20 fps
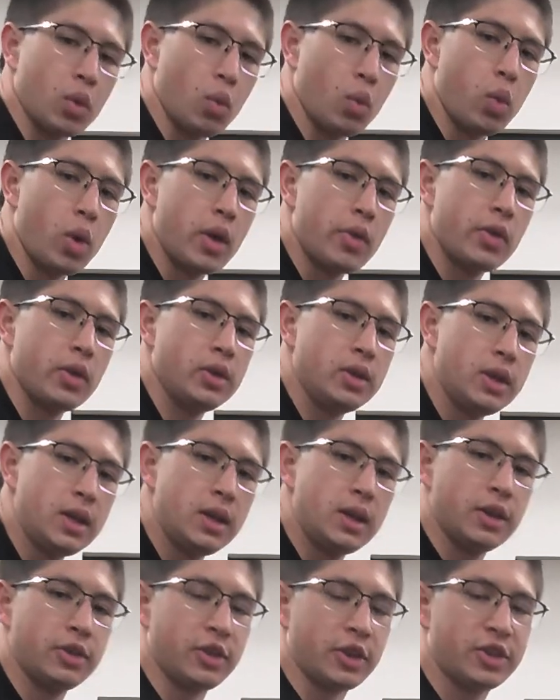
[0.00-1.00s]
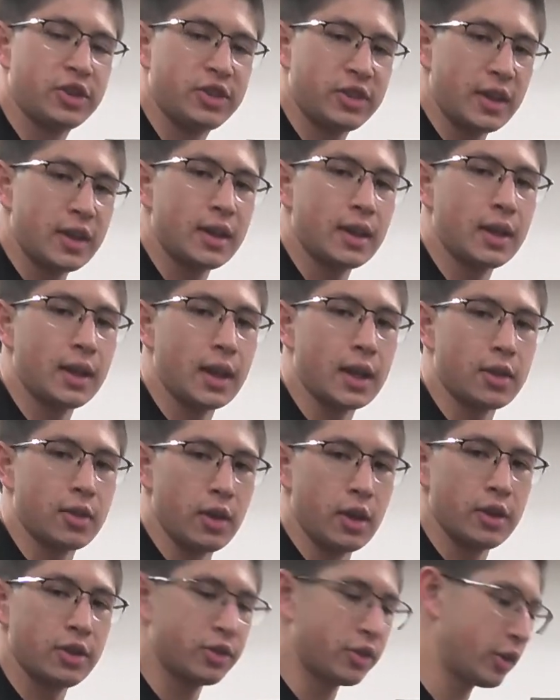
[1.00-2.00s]
When the knee is extended like
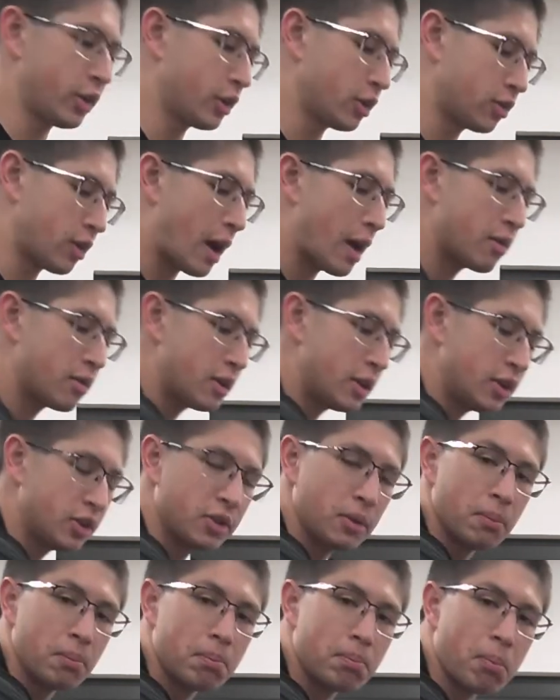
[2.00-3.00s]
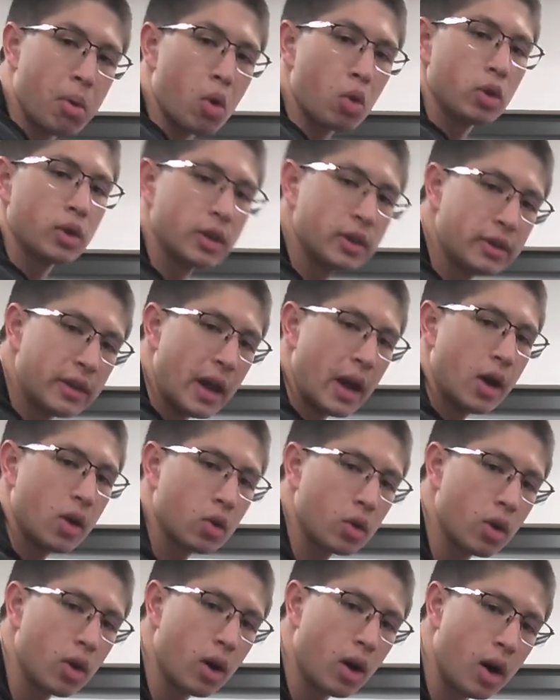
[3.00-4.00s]
this, gravity is pulling
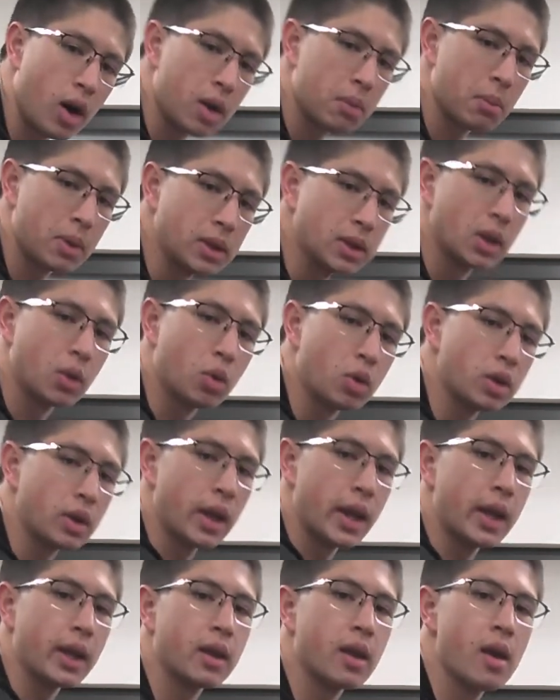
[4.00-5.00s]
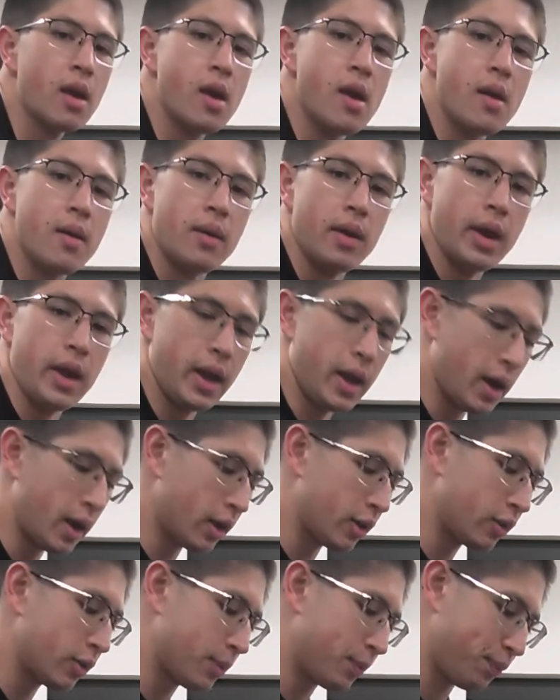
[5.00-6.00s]
down on my lower leg.
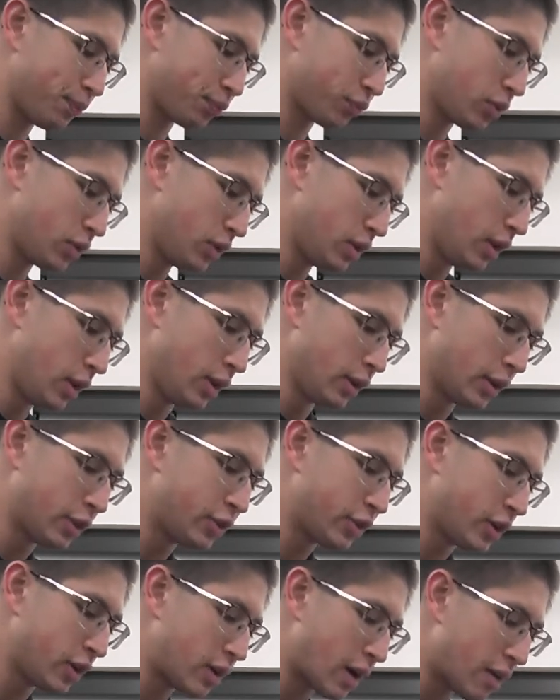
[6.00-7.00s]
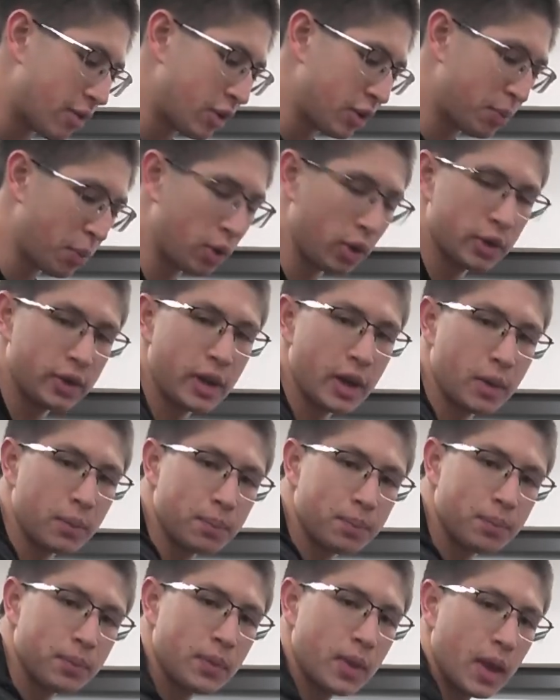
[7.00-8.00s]
And let's say gravity is pulling down
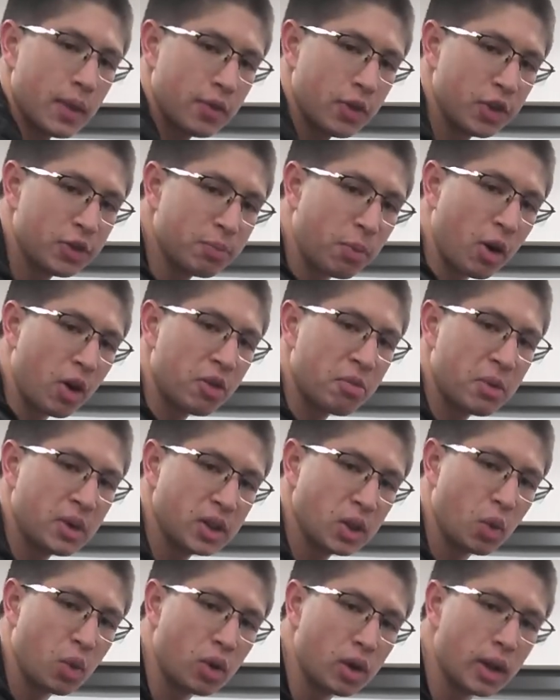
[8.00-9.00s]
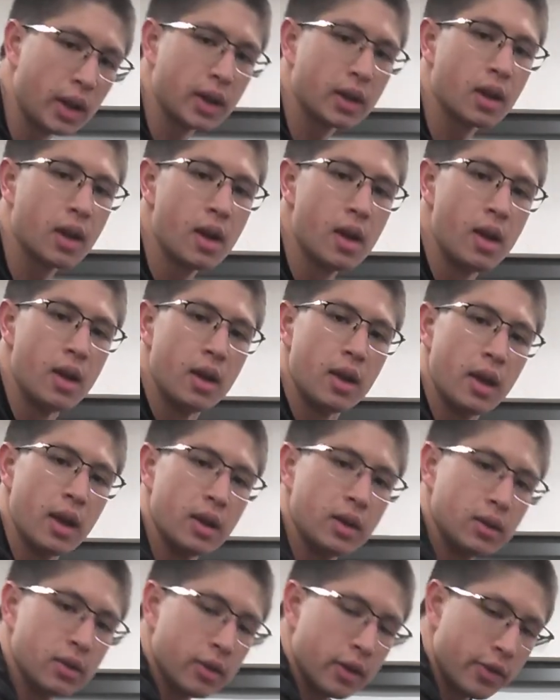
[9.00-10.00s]
at this part of my lower leg,
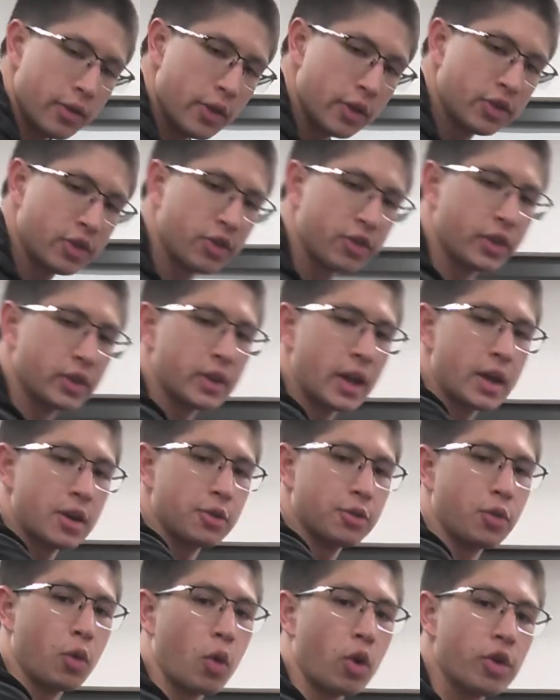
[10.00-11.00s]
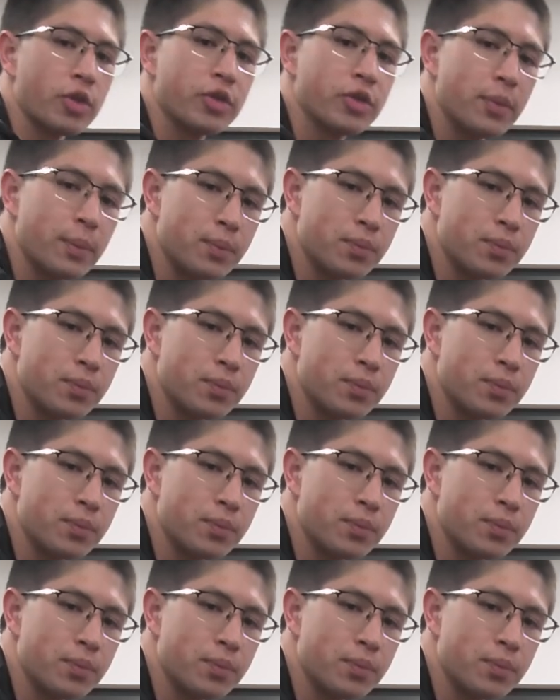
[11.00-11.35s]
and this is the line of force.